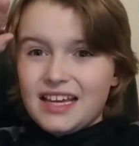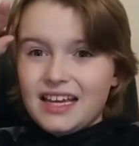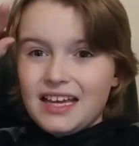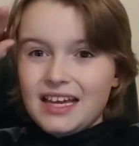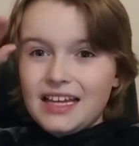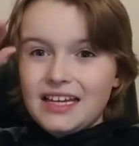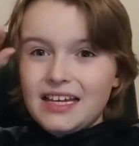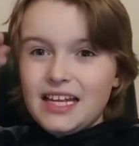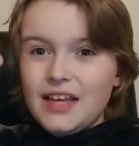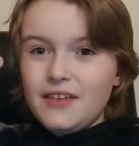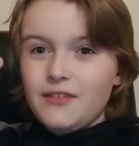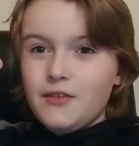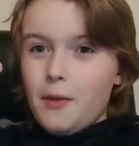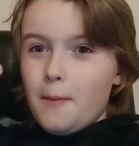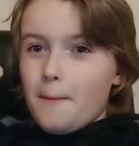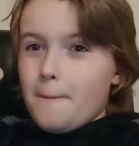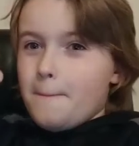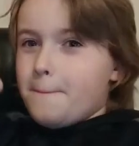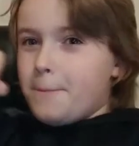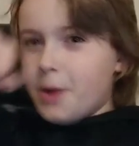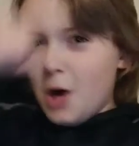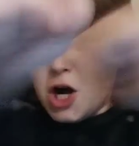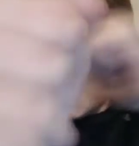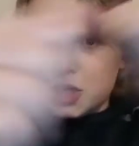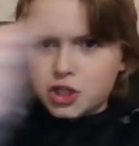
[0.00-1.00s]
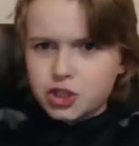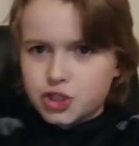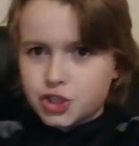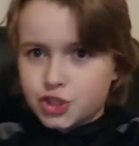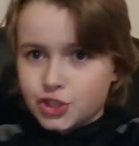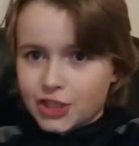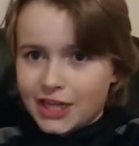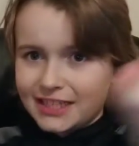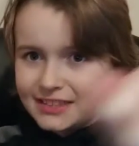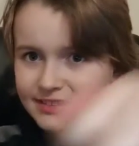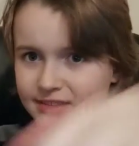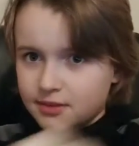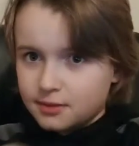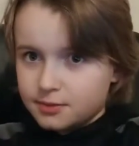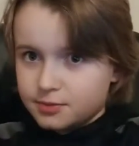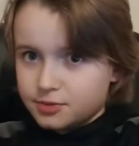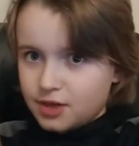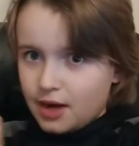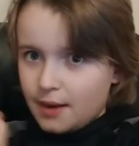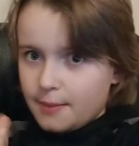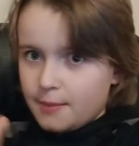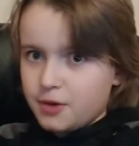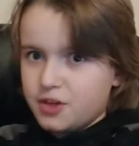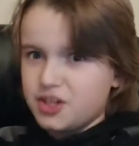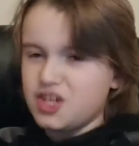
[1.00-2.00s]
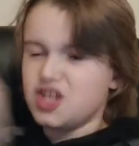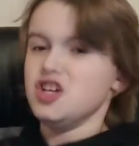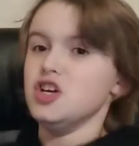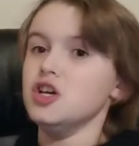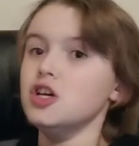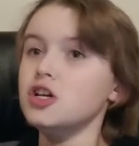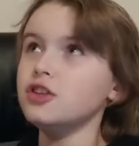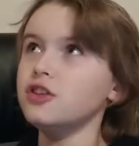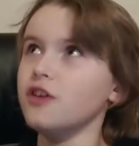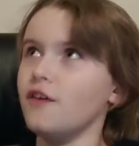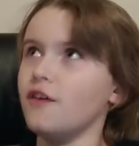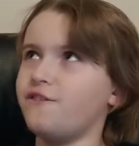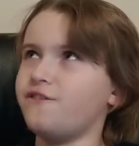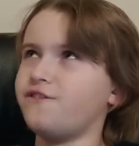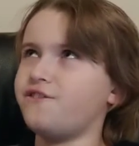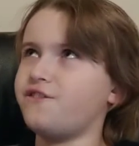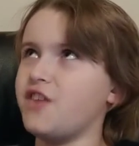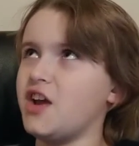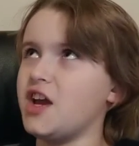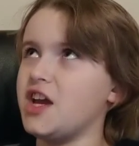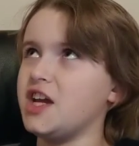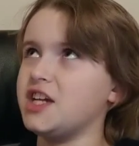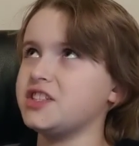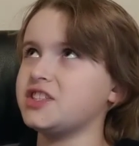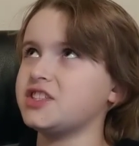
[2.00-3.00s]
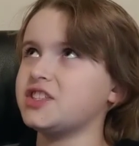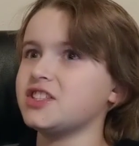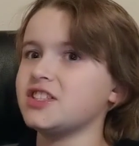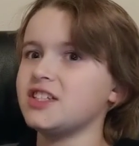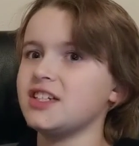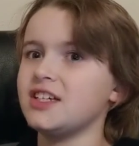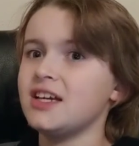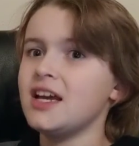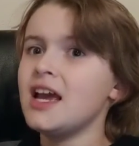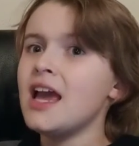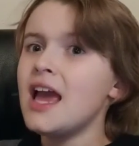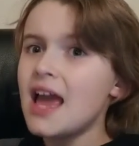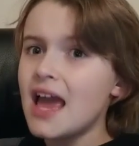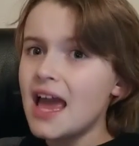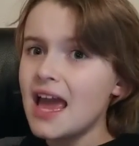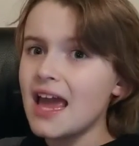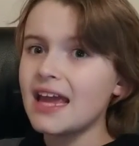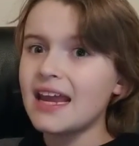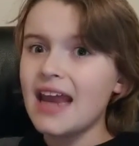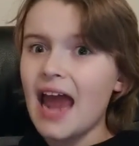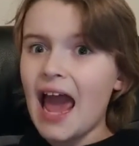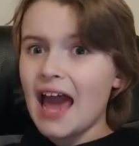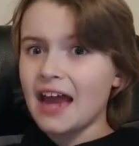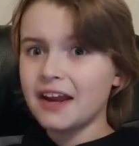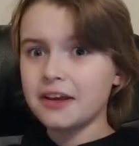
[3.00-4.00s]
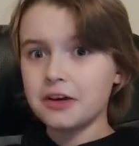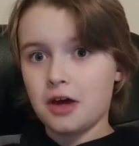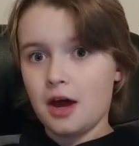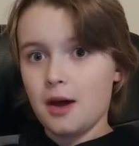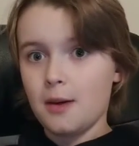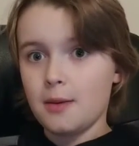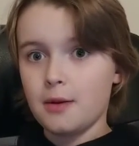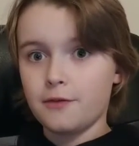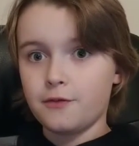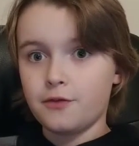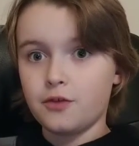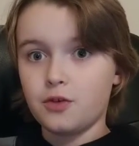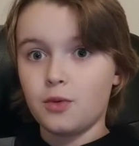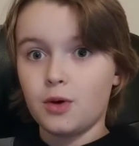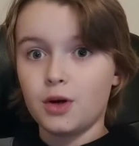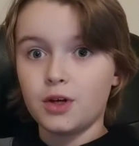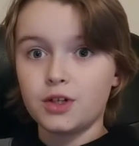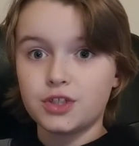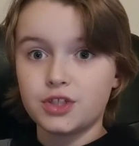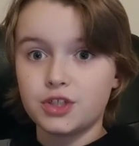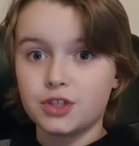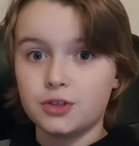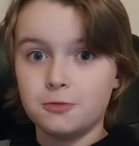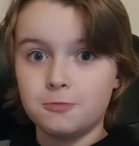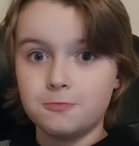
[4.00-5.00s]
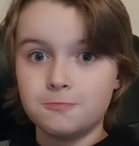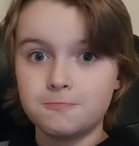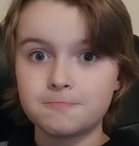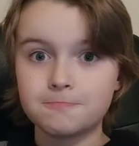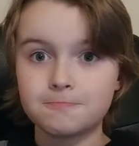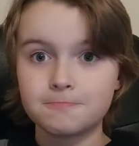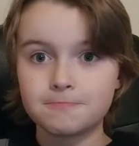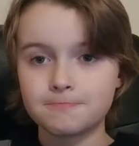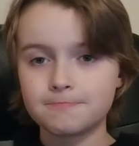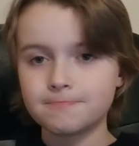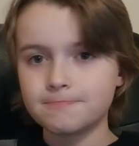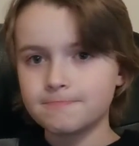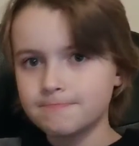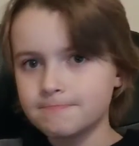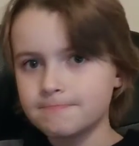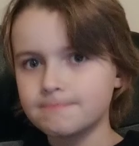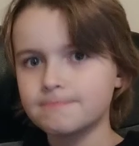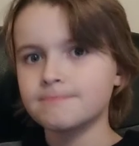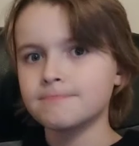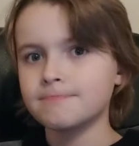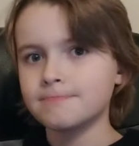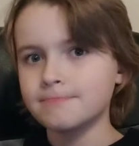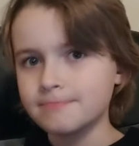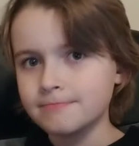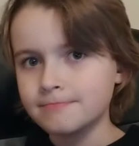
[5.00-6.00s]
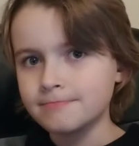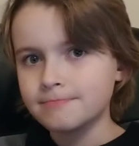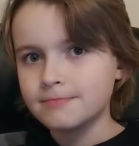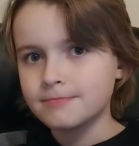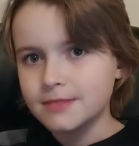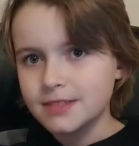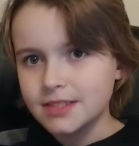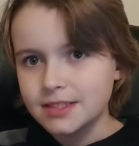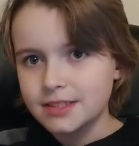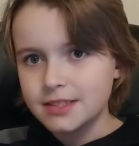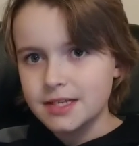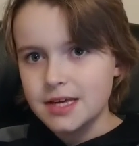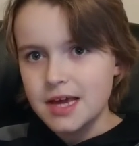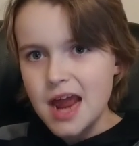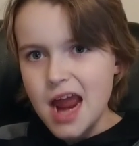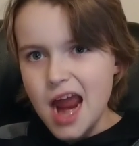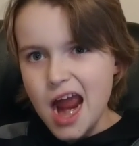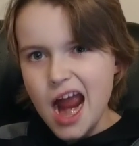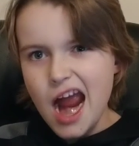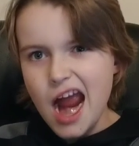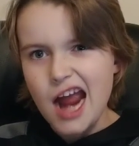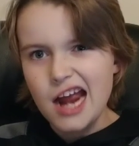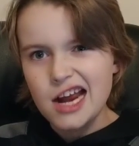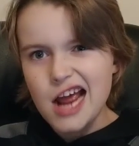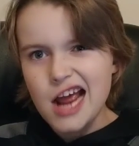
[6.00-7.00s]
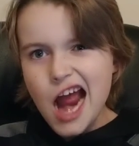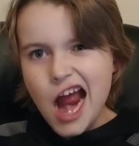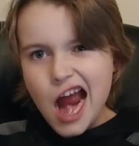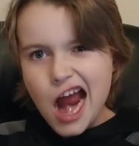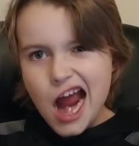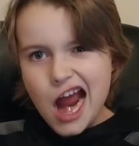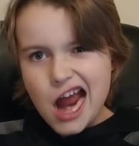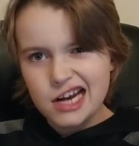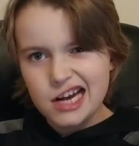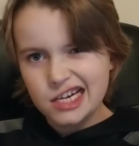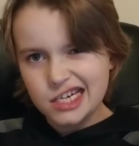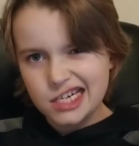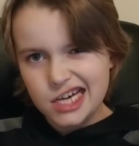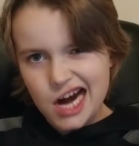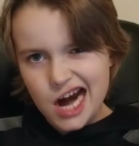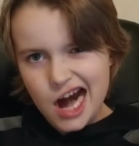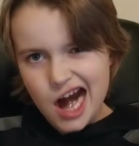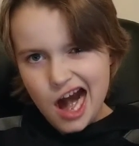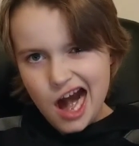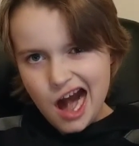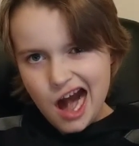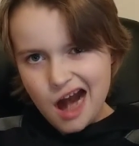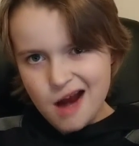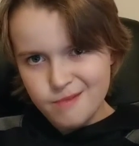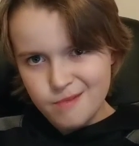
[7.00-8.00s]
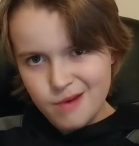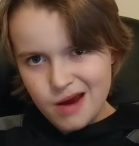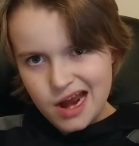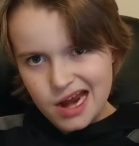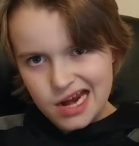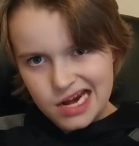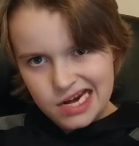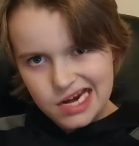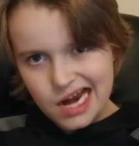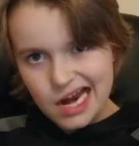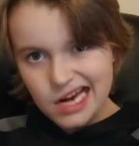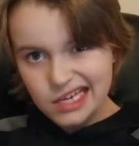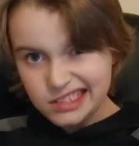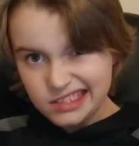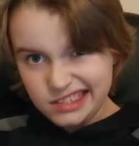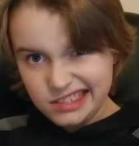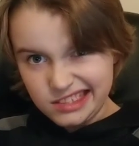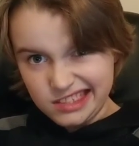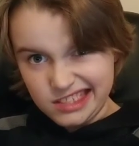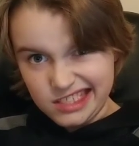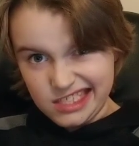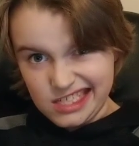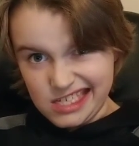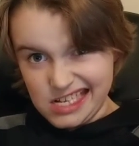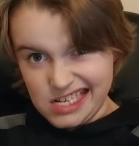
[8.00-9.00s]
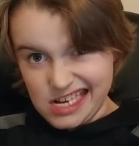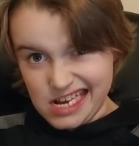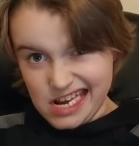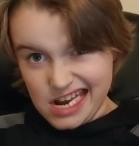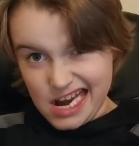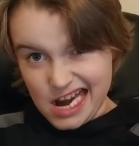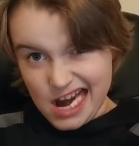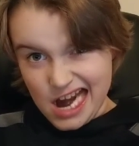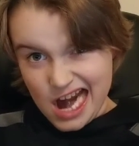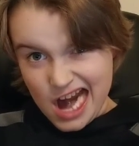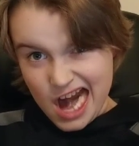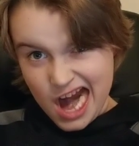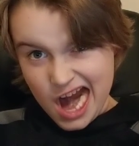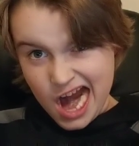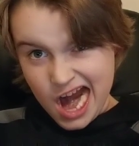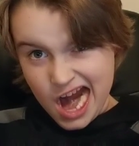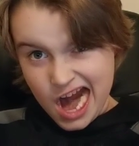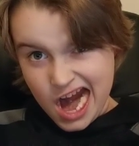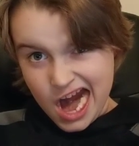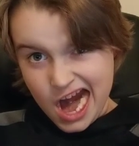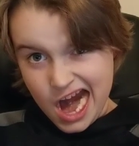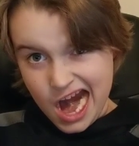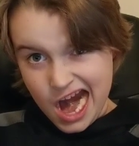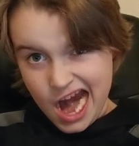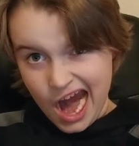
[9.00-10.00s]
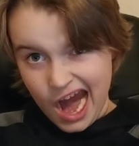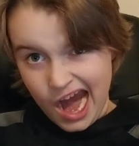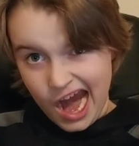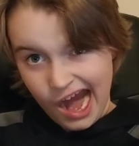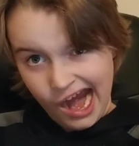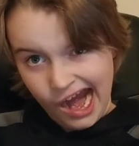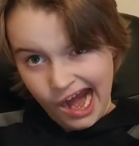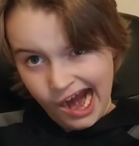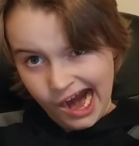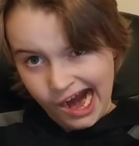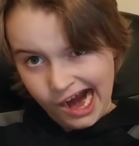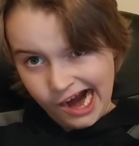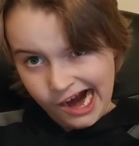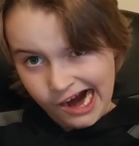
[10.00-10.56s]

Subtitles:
And even punch that subscribe button in the face. And add a comment if you want to. Yeah, and a comment. Yeah.